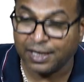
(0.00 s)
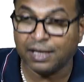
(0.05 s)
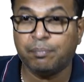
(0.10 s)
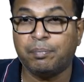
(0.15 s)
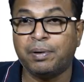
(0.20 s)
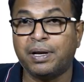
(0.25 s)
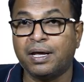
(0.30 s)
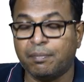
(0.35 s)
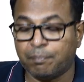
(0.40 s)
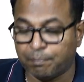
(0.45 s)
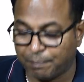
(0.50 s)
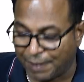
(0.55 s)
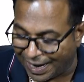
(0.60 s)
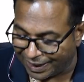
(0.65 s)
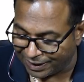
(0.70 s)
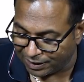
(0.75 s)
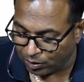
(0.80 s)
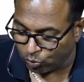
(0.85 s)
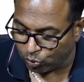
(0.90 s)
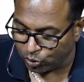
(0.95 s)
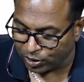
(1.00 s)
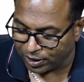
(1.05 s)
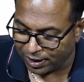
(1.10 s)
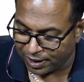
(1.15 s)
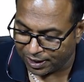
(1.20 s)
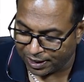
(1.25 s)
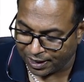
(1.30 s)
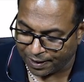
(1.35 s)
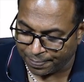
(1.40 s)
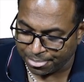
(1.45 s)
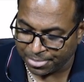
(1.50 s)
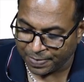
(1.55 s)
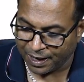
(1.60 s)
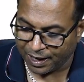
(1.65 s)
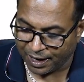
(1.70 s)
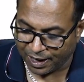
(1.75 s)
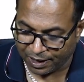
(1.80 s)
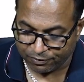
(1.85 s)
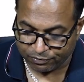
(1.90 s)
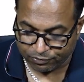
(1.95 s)
deep ring, pantaloon hernia
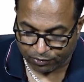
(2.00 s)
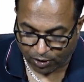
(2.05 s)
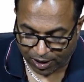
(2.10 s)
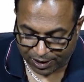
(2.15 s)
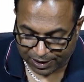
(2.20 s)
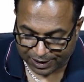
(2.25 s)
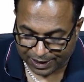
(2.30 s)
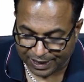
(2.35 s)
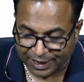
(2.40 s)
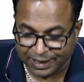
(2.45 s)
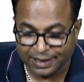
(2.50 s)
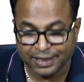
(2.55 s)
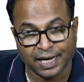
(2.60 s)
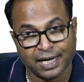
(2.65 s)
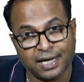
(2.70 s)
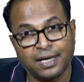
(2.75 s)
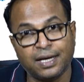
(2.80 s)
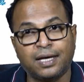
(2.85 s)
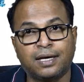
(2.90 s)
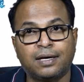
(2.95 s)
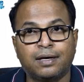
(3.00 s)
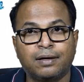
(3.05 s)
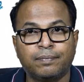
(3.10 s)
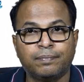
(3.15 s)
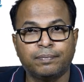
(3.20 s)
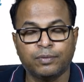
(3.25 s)
and faulty technique.